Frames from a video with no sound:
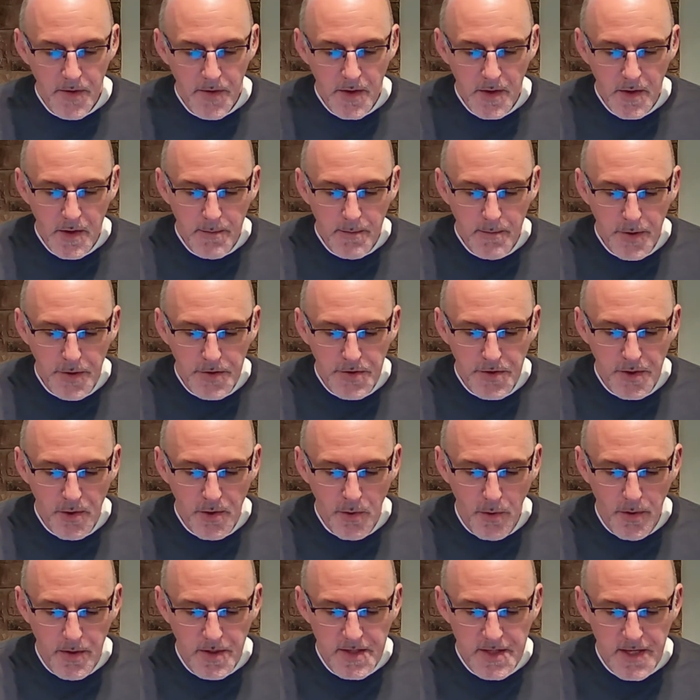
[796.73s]
But the
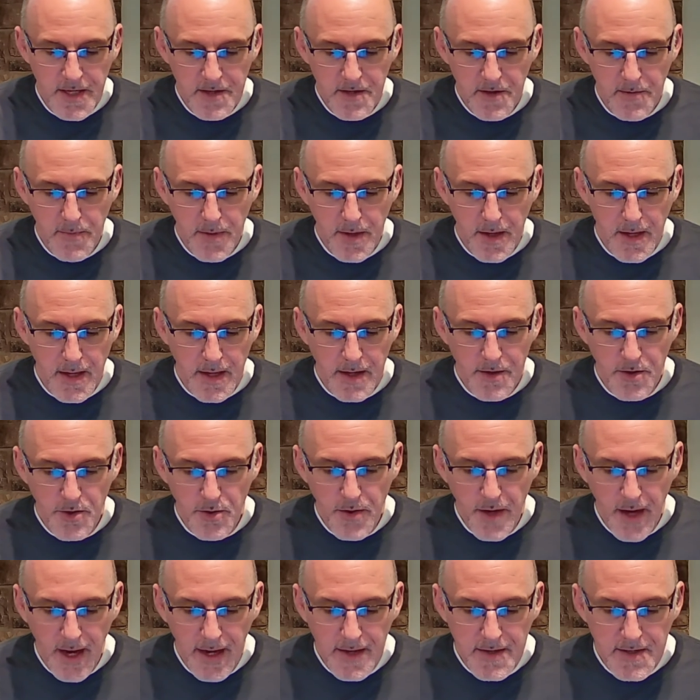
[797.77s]
Lord said to me, do
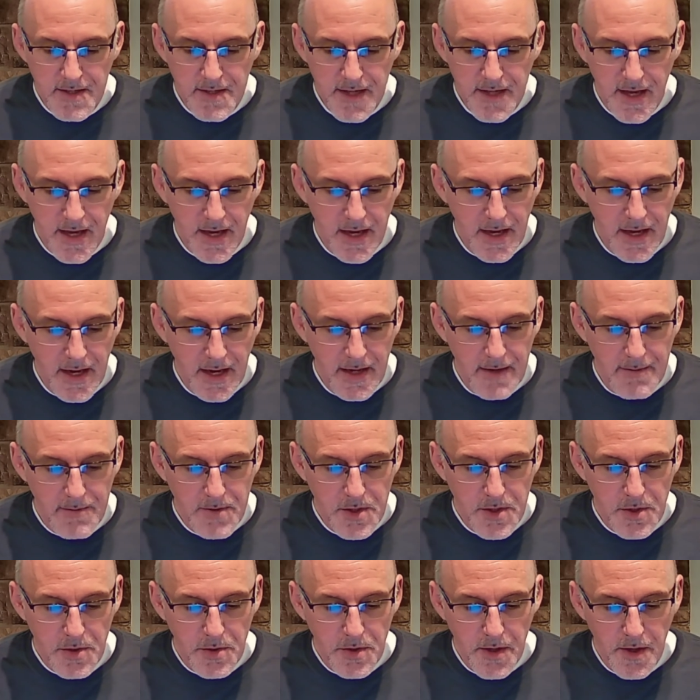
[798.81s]
not say, I am
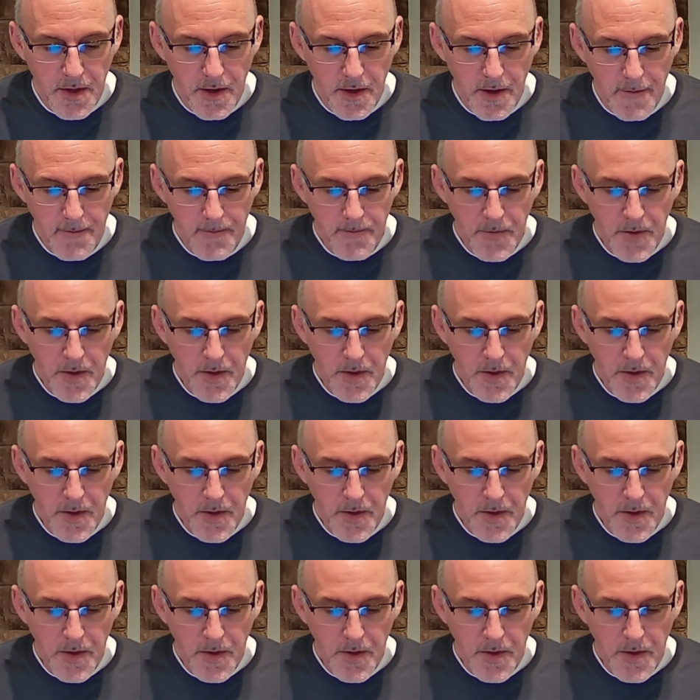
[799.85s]
too young.